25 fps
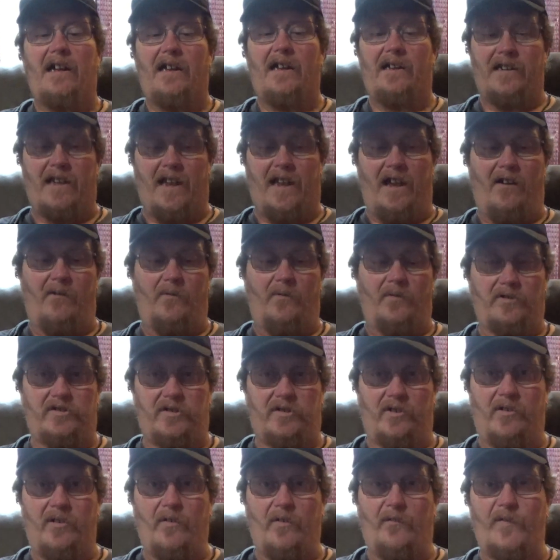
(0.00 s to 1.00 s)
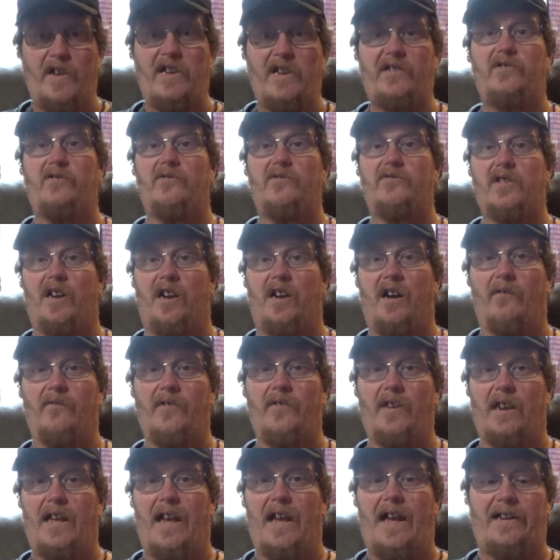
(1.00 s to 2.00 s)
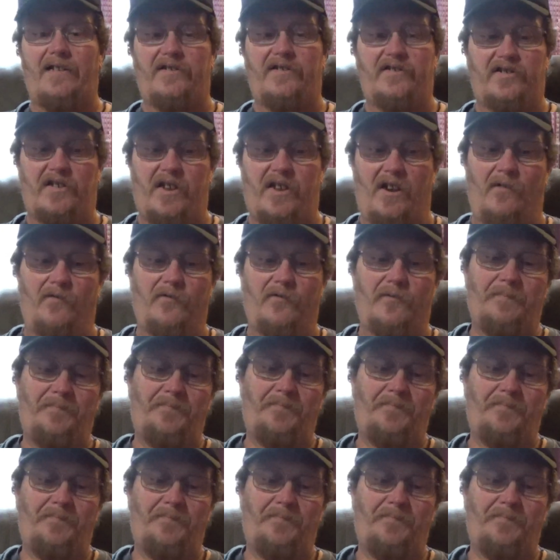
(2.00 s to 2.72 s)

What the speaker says: Now I want to show you the features of the light itself.